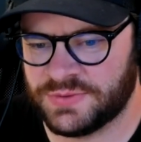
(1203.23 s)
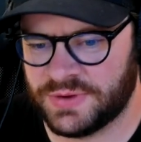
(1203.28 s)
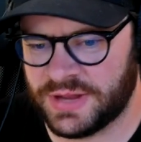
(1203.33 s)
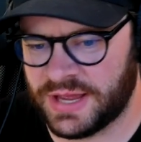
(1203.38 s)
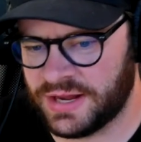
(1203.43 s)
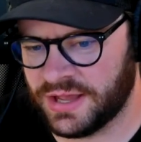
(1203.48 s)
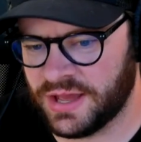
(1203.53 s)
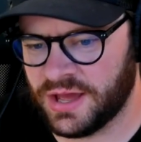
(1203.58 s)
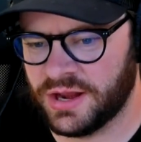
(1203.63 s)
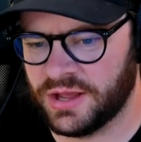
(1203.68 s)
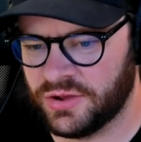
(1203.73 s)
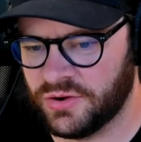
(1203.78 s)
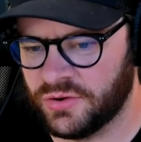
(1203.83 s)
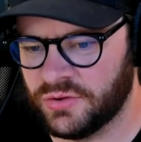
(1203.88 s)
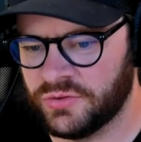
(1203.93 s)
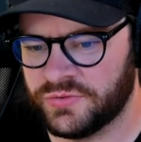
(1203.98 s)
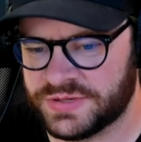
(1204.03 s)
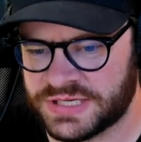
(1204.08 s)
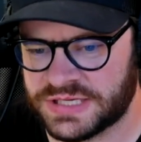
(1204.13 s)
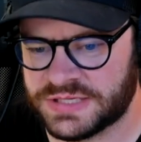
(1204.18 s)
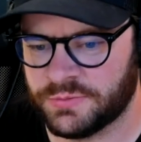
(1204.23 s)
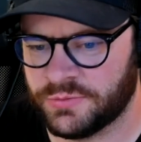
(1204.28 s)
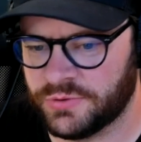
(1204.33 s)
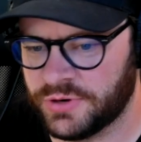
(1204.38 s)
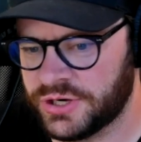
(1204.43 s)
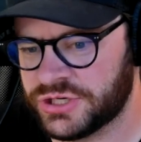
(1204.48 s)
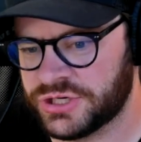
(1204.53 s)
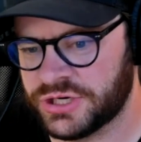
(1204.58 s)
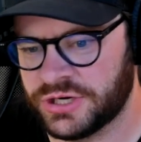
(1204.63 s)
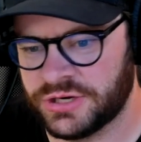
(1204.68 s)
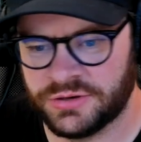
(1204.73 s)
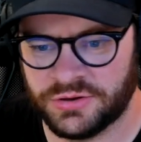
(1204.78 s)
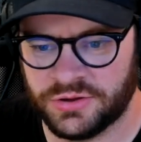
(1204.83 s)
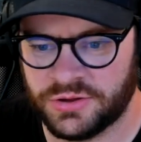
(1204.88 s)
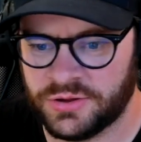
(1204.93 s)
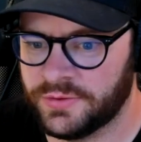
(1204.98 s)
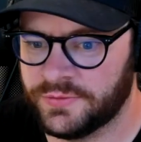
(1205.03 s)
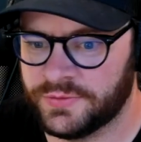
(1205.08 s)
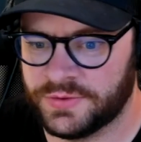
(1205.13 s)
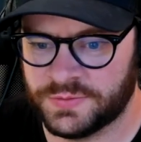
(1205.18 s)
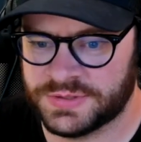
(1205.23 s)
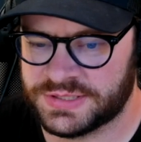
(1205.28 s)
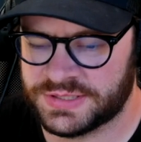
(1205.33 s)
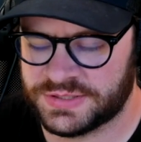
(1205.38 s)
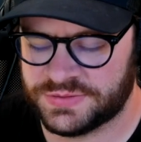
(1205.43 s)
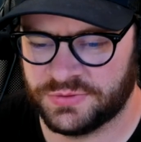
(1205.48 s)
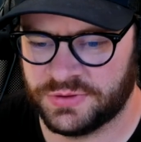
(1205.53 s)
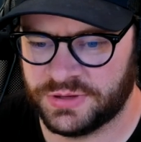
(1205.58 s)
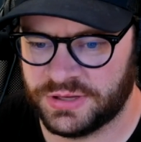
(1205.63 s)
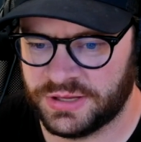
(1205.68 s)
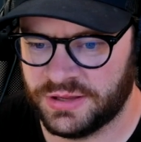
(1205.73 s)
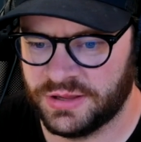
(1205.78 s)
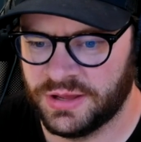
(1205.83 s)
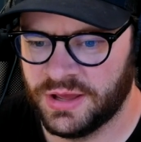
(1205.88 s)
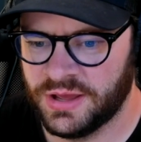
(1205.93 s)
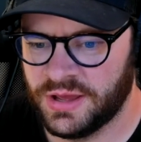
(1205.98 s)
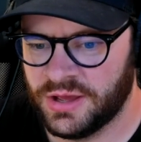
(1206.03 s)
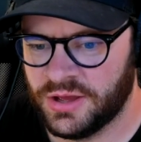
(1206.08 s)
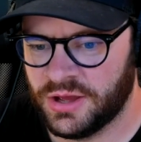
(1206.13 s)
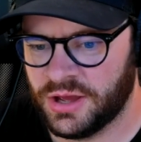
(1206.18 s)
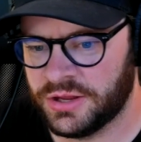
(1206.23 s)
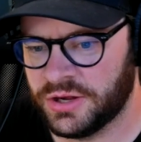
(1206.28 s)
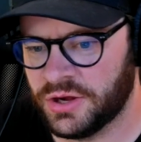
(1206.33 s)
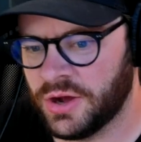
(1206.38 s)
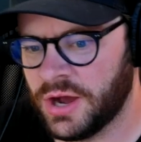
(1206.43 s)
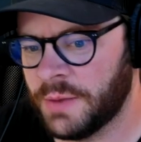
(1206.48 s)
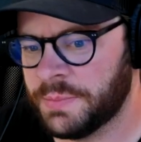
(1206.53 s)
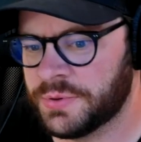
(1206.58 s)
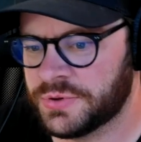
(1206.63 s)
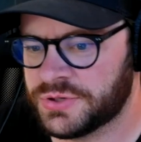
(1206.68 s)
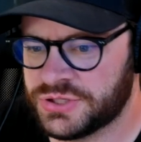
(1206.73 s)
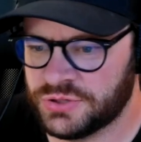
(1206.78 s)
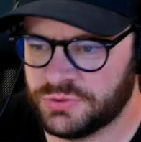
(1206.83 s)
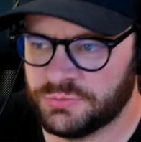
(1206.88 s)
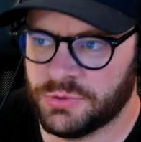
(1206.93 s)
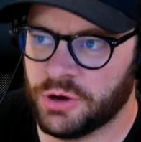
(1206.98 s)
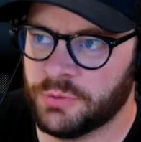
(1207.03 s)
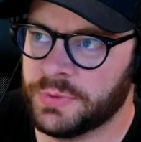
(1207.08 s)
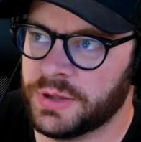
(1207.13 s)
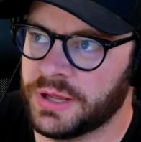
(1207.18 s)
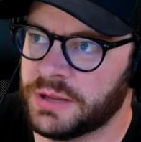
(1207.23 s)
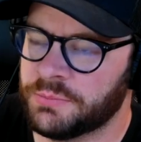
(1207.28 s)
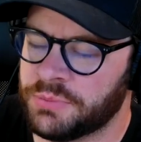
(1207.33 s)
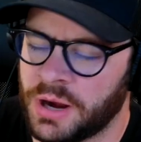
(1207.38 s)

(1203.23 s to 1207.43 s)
We had to kind of go through this exploration. COVID was this really opportune moment.